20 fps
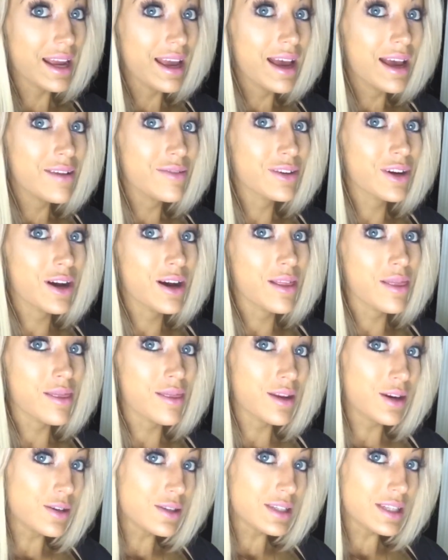I've got
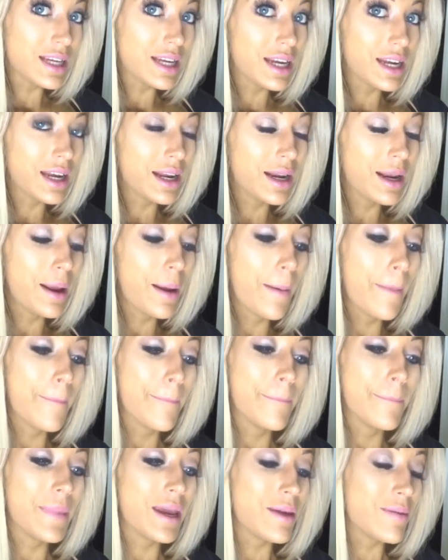13
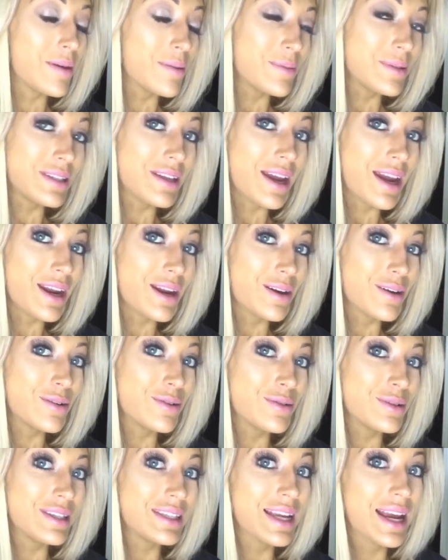baby
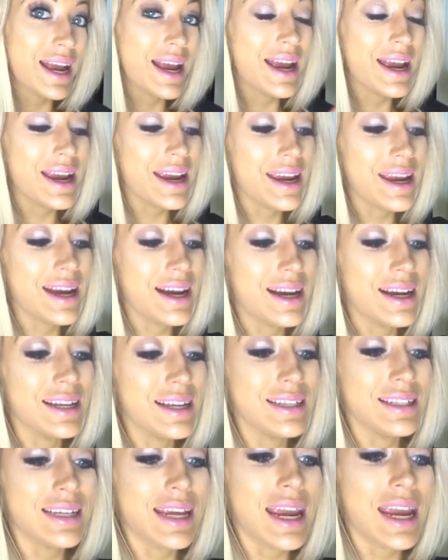potatoes and
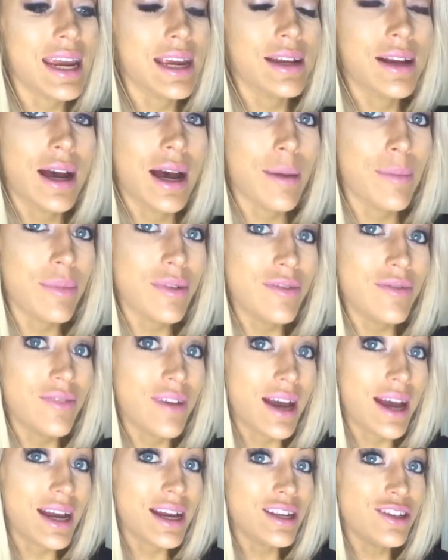a cup of
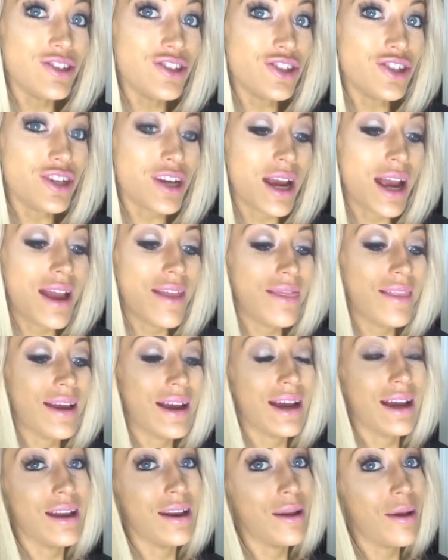veg, and
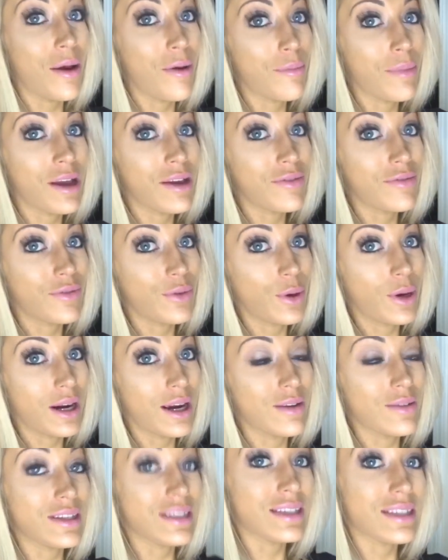then my 4
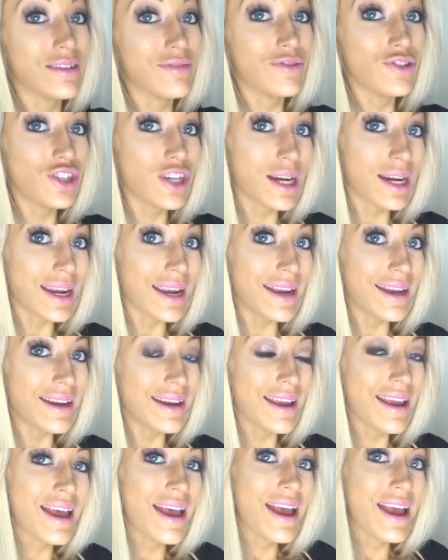ounces of chicken,
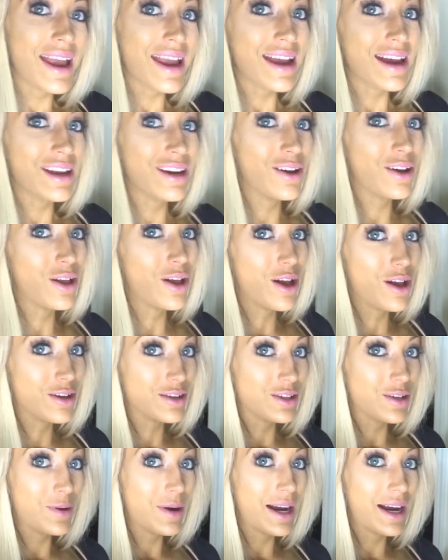and I'll
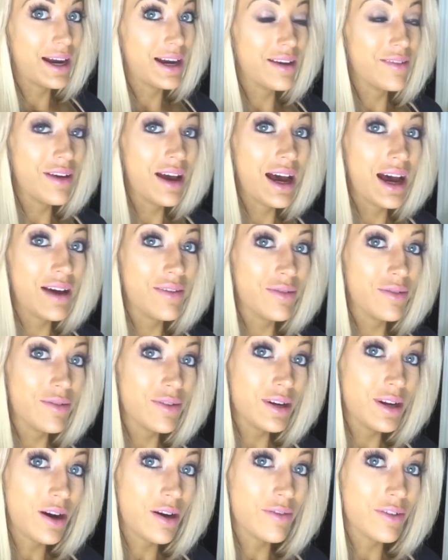also have half of an
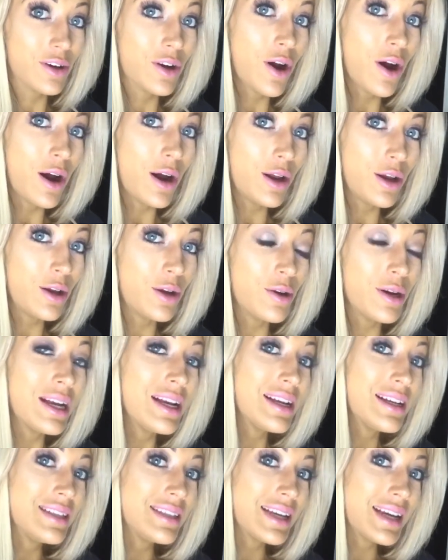avocado
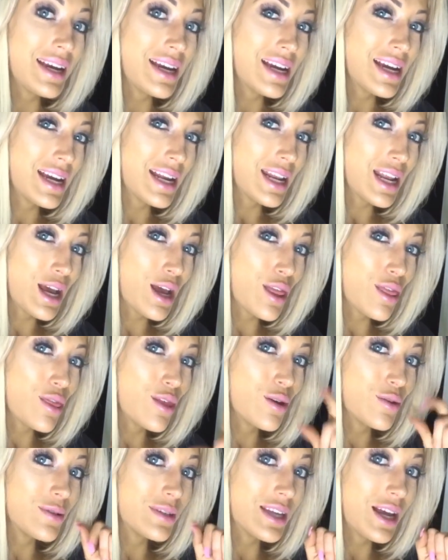to hit
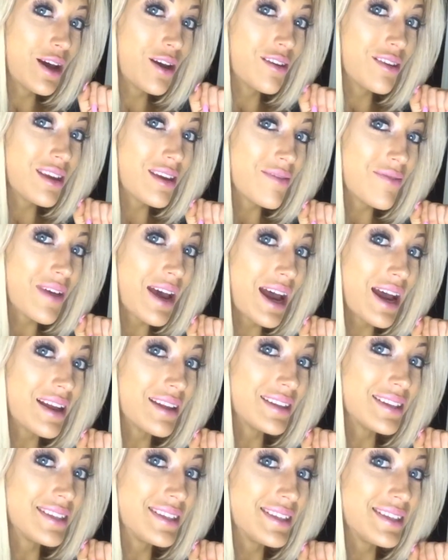those healthy
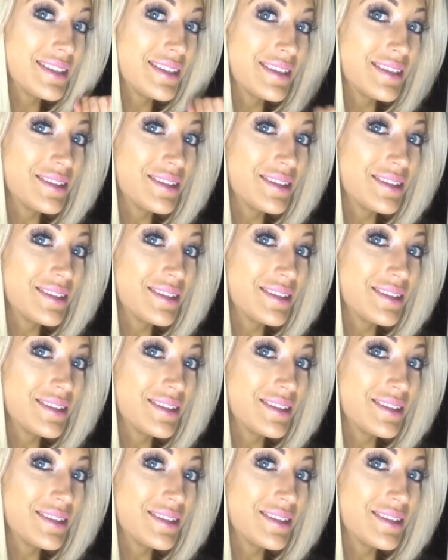fats.